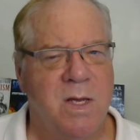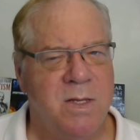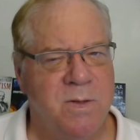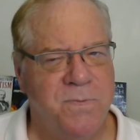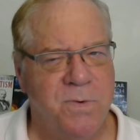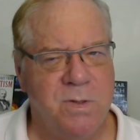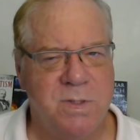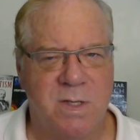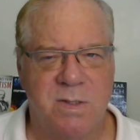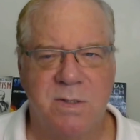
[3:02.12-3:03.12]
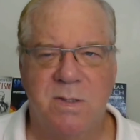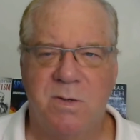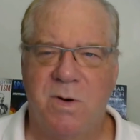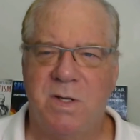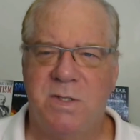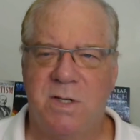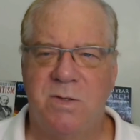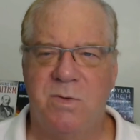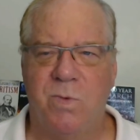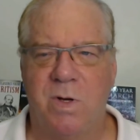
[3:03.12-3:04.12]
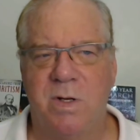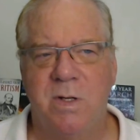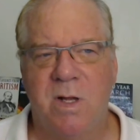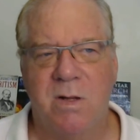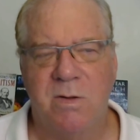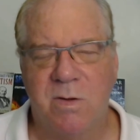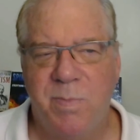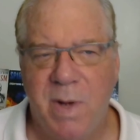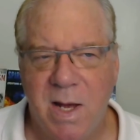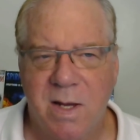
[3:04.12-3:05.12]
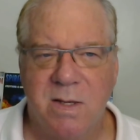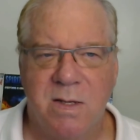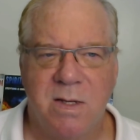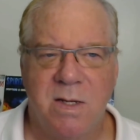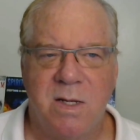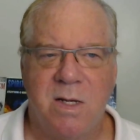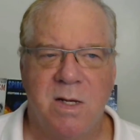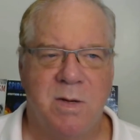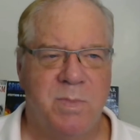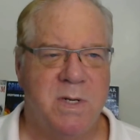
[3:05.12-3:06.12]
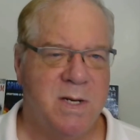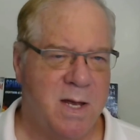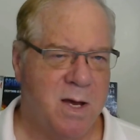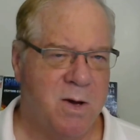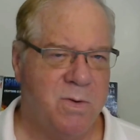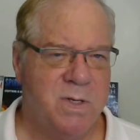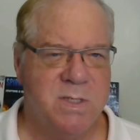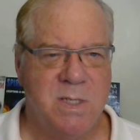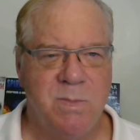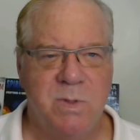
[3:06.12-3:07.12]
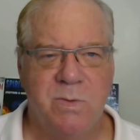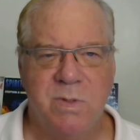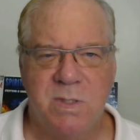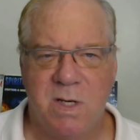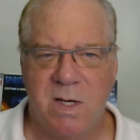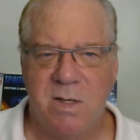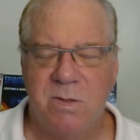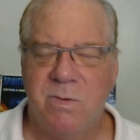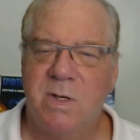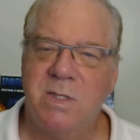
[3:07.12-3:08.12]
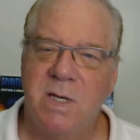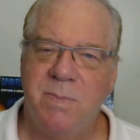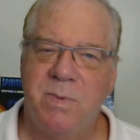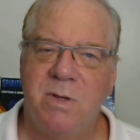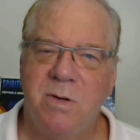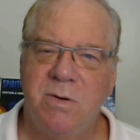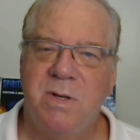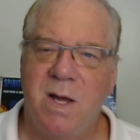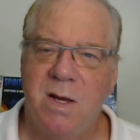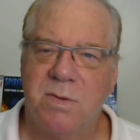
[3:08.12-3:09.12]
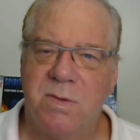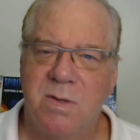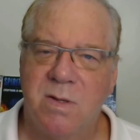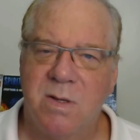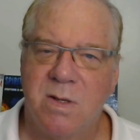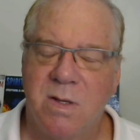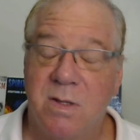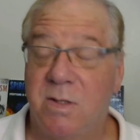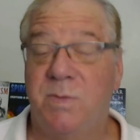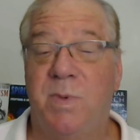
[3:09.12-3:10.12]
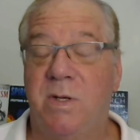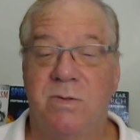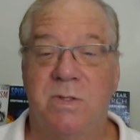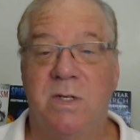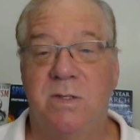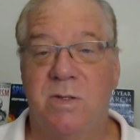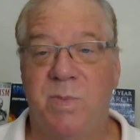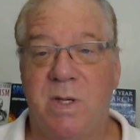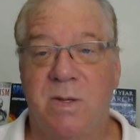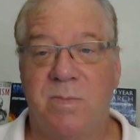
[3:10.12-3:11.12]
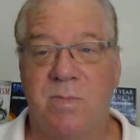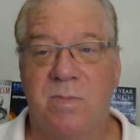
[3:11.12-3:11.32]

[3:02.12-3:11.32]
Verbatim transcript: In the first sentence, Christ said to run and not look back. But now he seemed to say to accept your death. This made no sense to me.